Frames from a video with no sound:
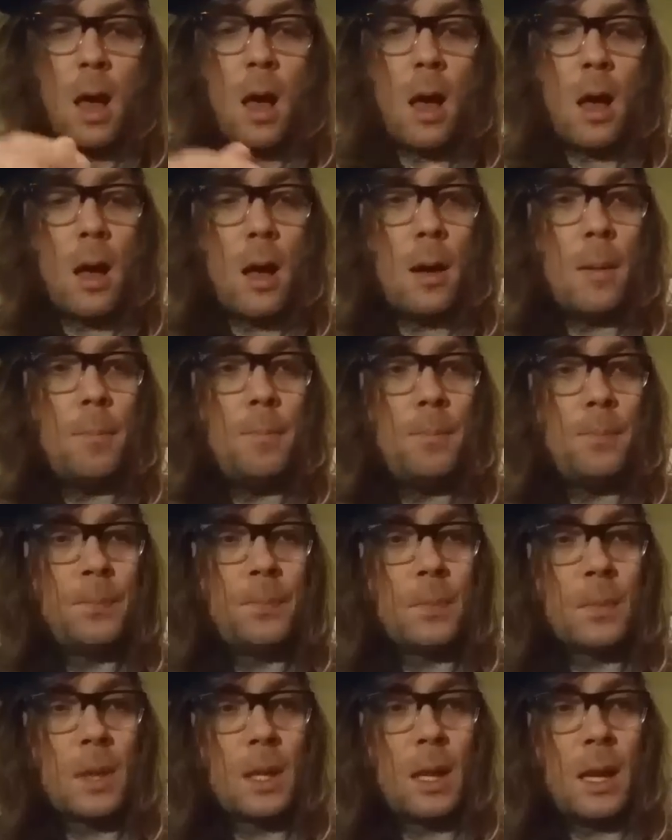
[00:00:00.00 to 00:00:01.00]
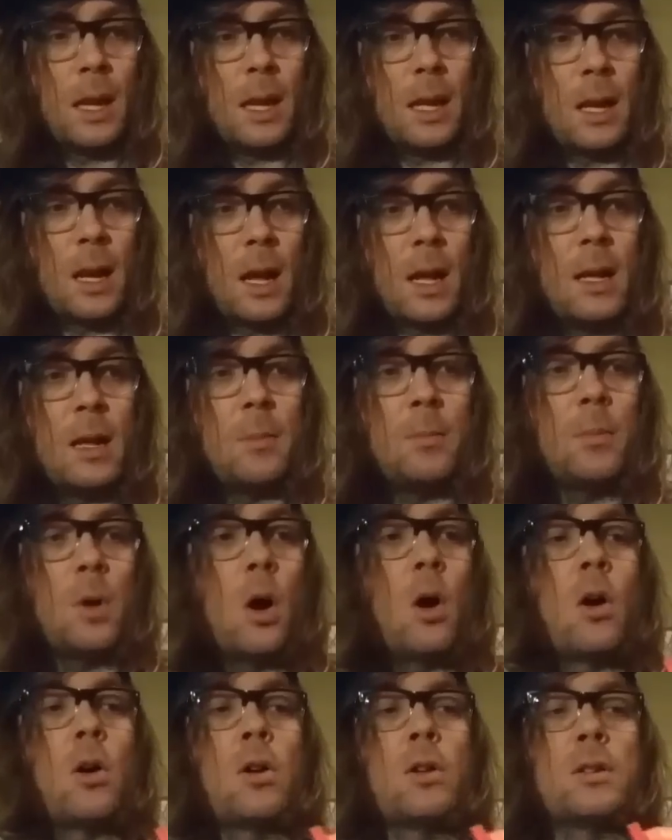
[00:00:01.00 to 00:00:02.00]
And I am
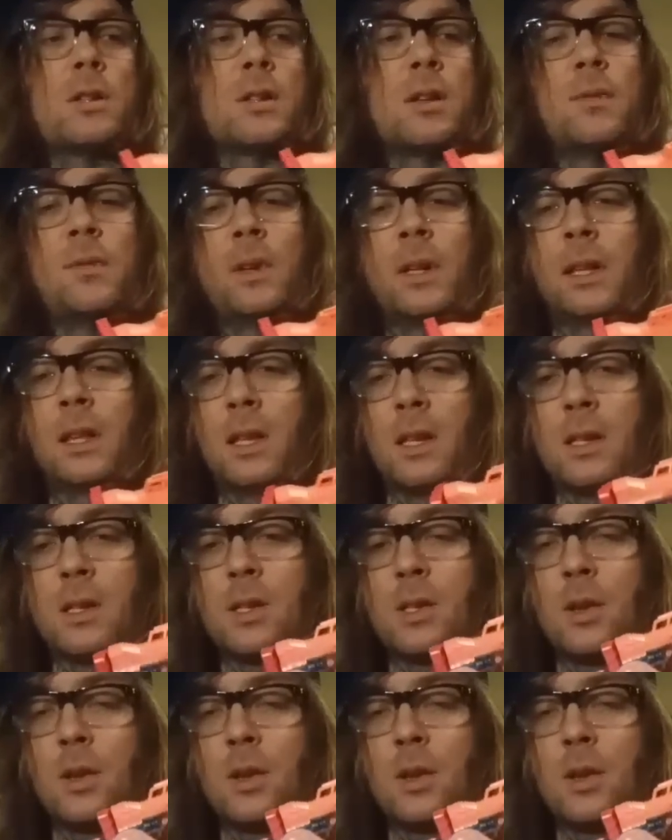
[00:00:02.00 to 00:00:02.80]
hard on stuff like this,